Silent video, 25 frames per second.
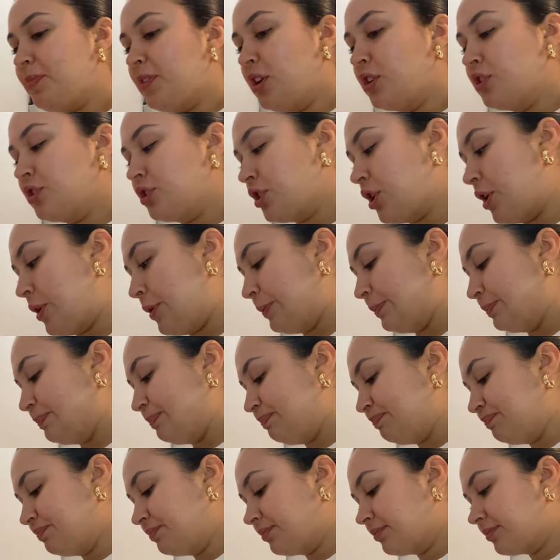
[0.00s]
So
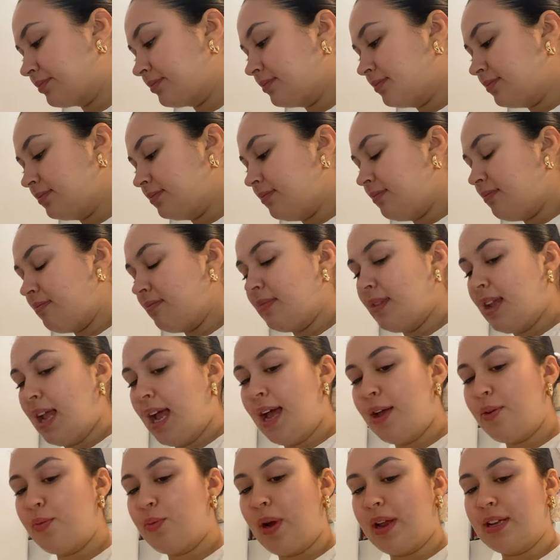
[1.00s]

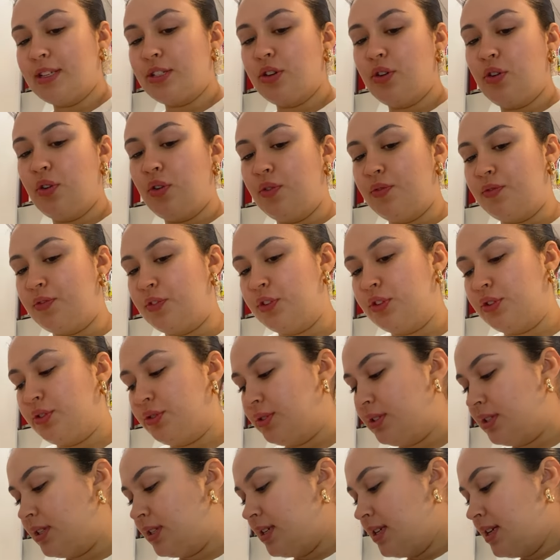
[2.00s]
I went to Whole
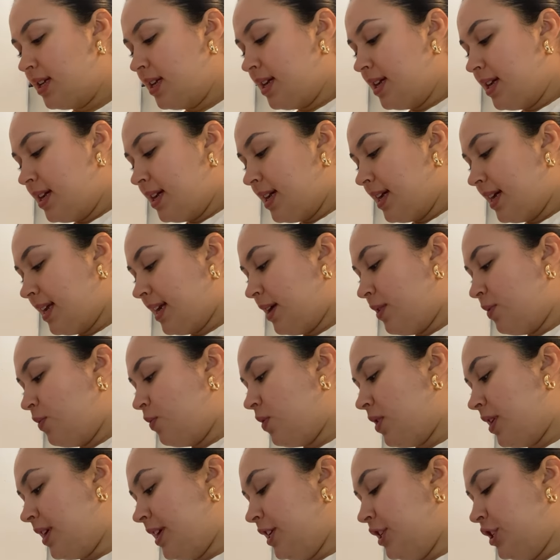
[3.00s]
Foods and I
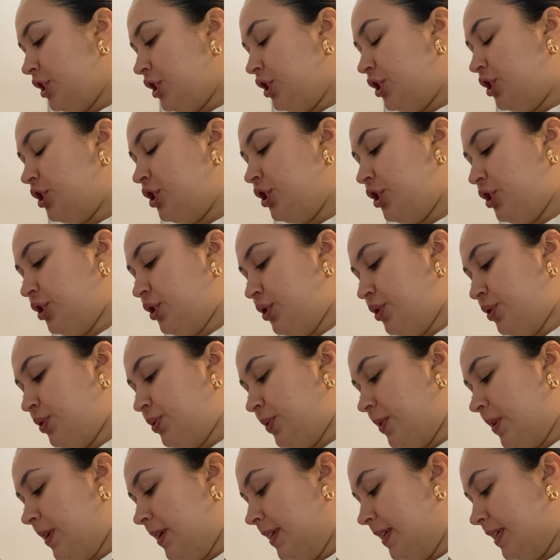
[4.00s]
wanted to
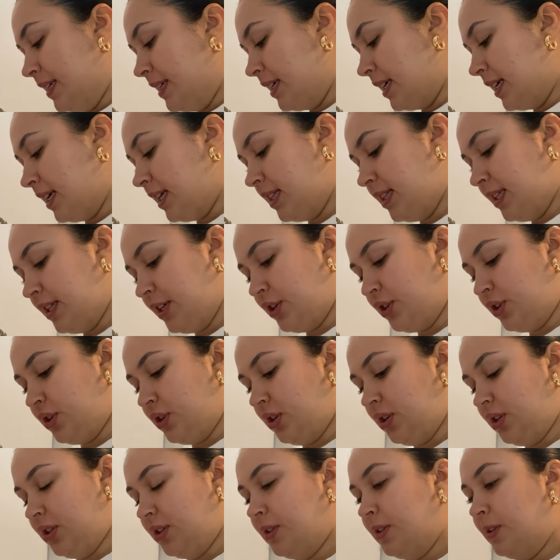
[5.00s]
do a
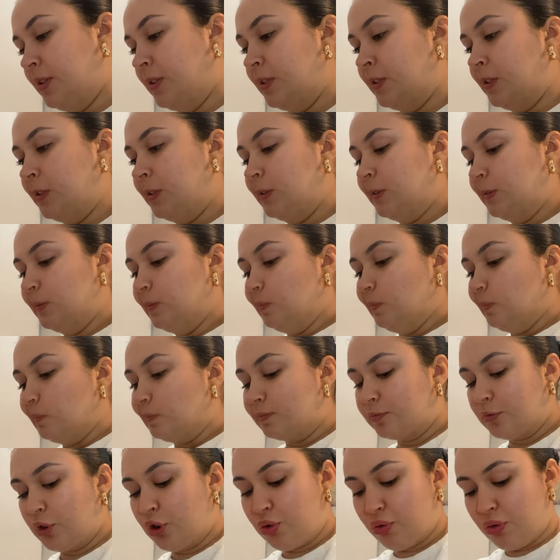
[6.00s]
little
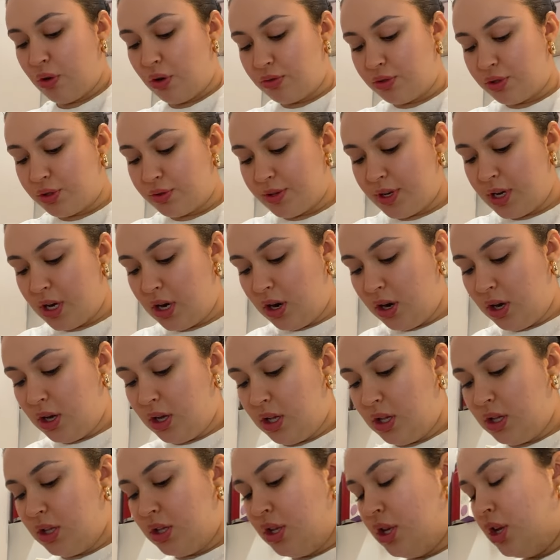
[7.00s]
grocery
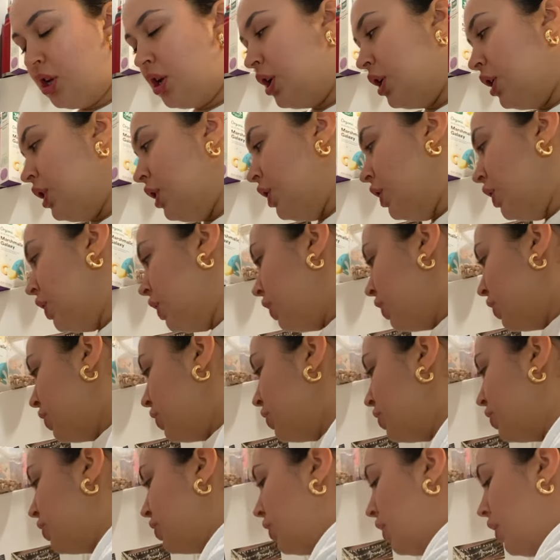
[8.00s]
haul.
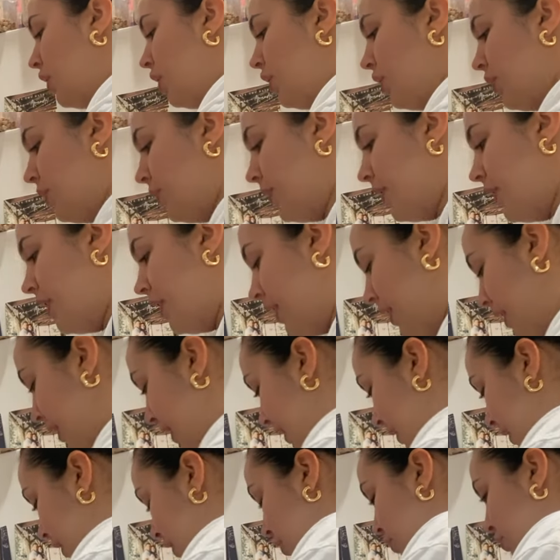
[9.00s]
So
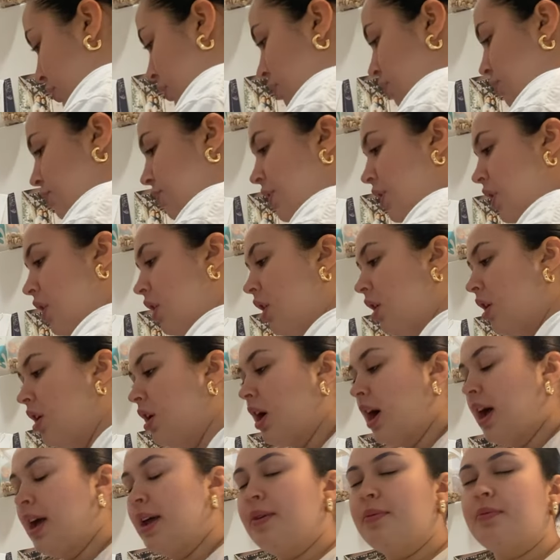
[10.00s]
this grocery
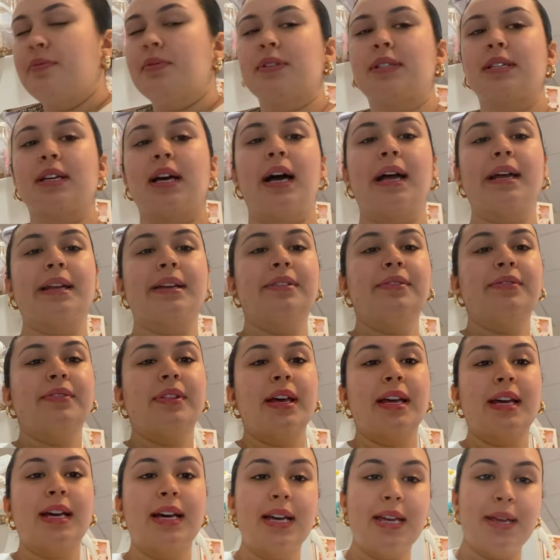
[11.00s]
haul, it was kind of
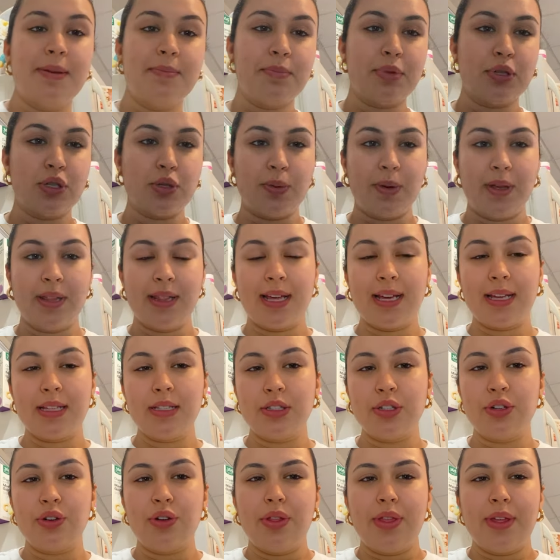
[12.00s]
like a in between, like
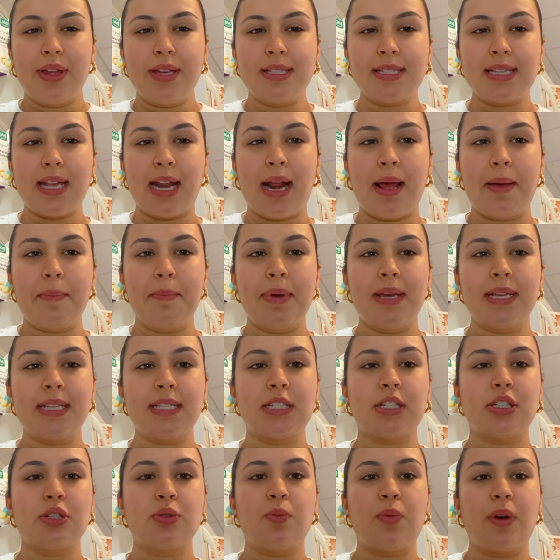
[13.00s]
little things that I
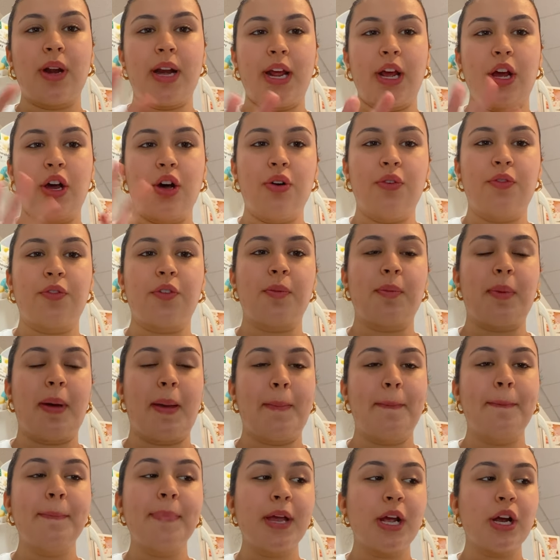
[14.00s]
missed when I go for
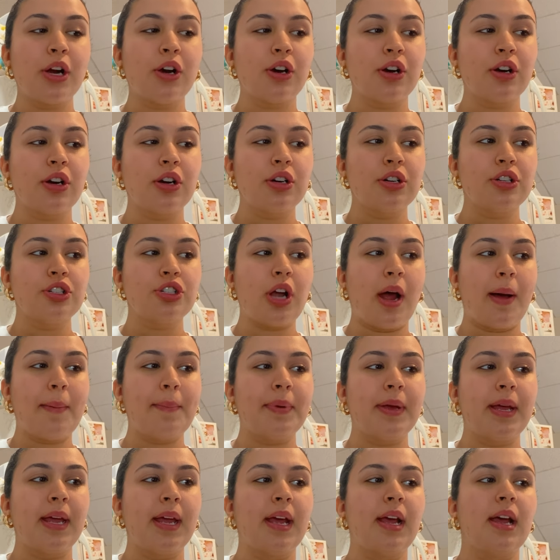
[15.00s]
my bigger
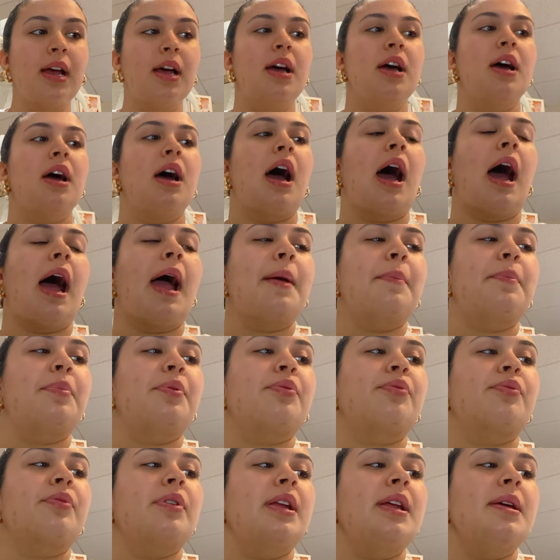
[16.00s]
shopping. I
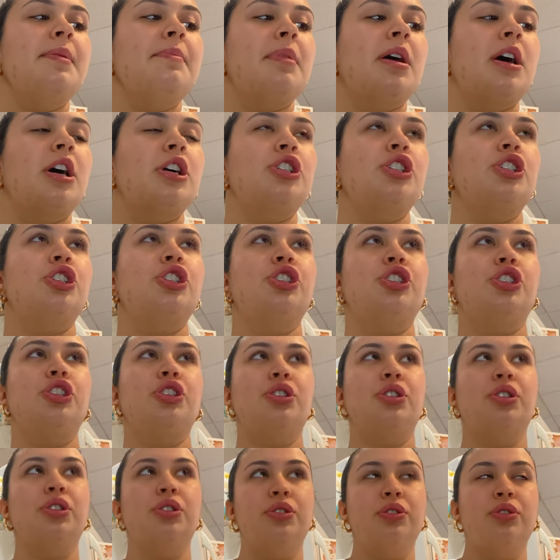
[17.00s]
pretty much
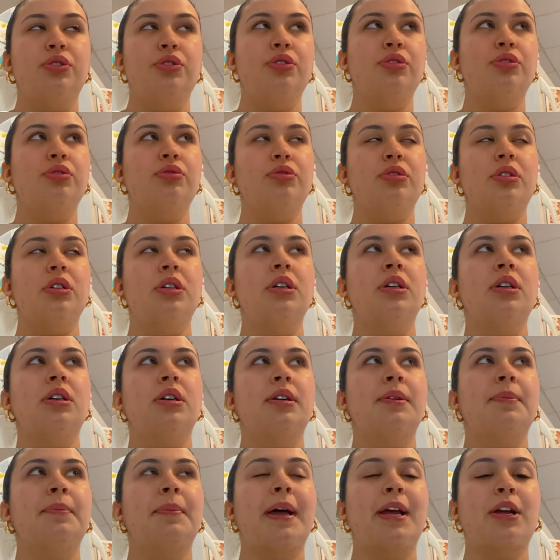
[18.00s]
do
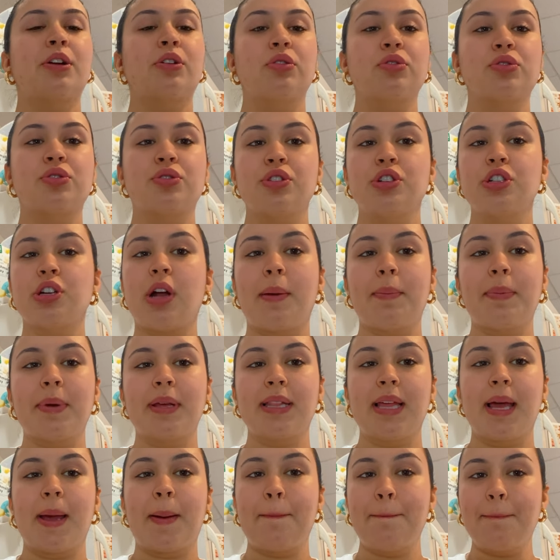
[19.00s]
my grocery
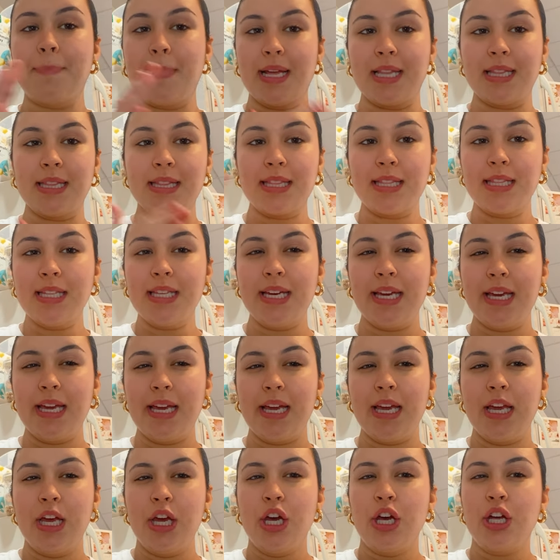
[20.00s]
shopping like
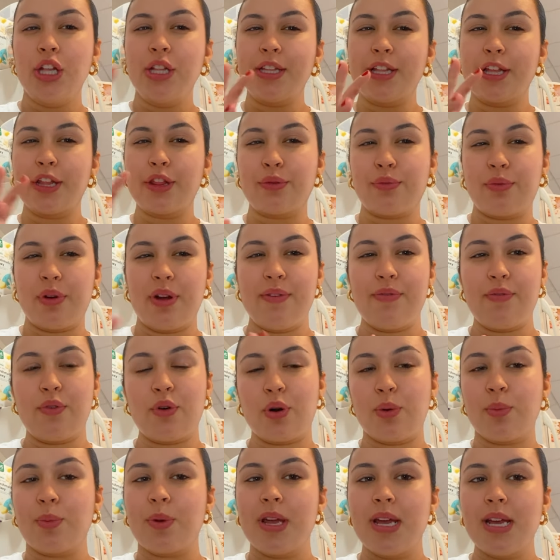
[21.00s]
monthly, like
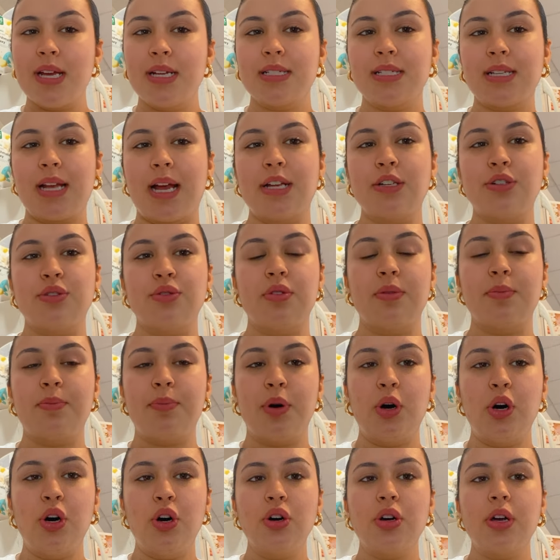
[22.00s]
3-4 weeks. I do the
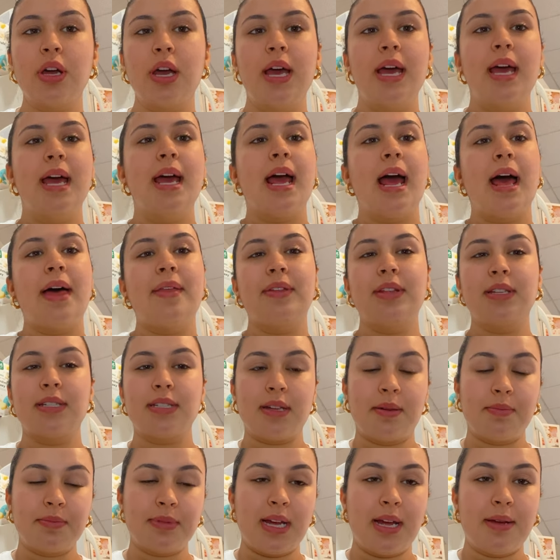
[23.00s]
bulk, and then
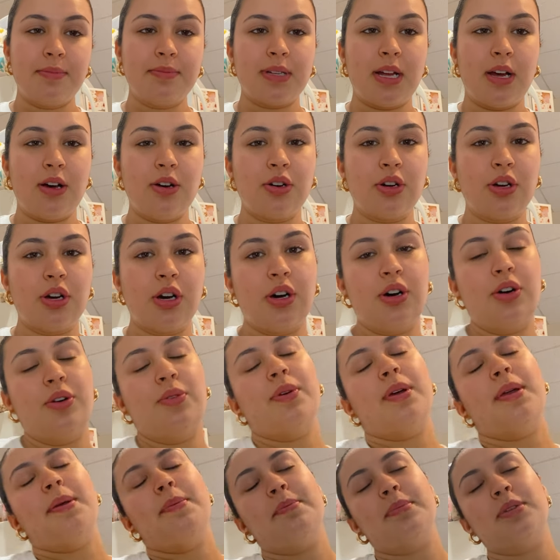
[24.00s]
sometimes I'll
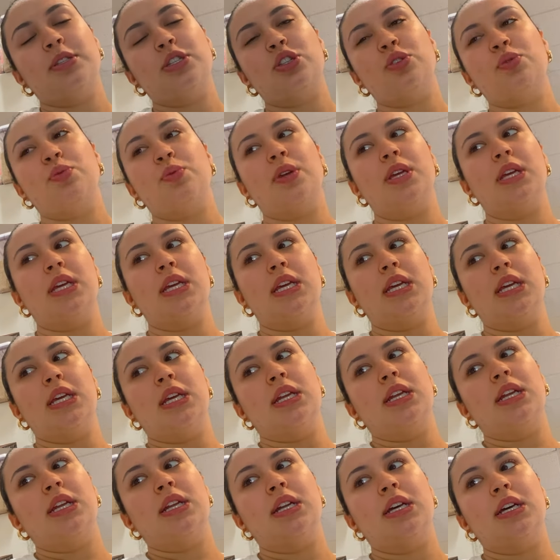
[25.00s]
go in
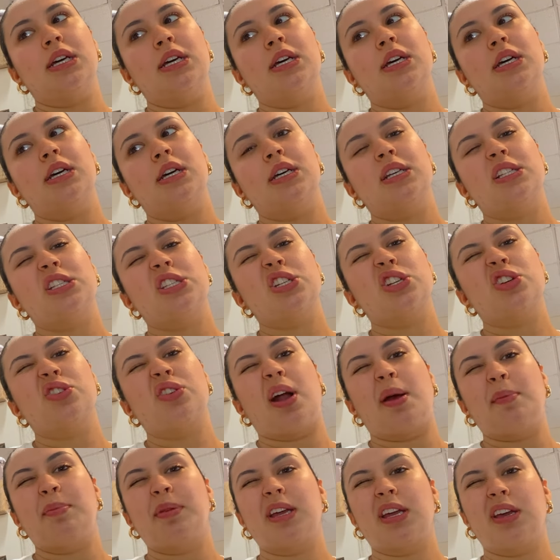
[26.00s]
between to
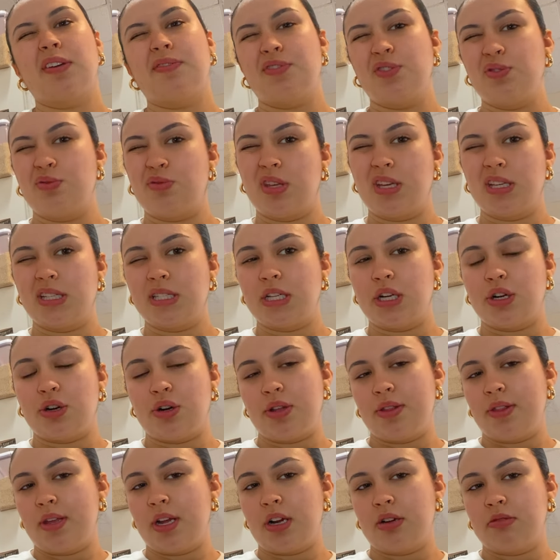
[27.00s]
grab like a few things here
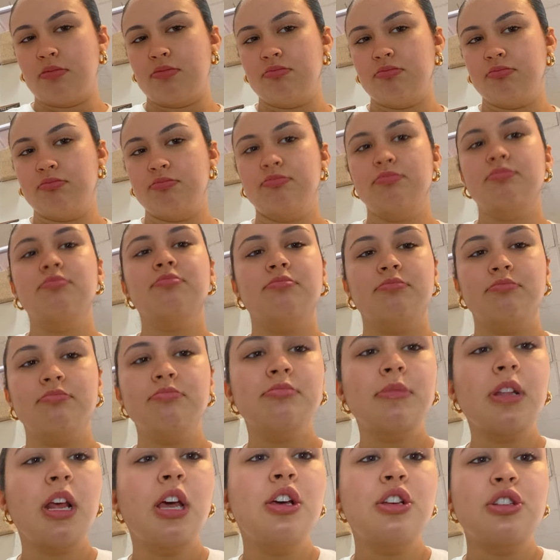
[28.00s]
and there.
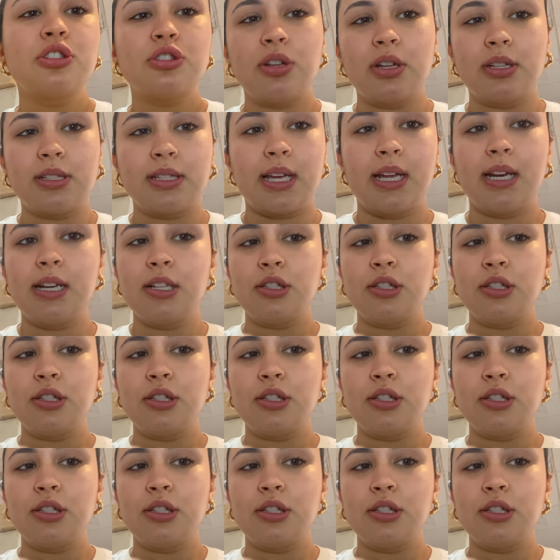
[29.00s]
So let's get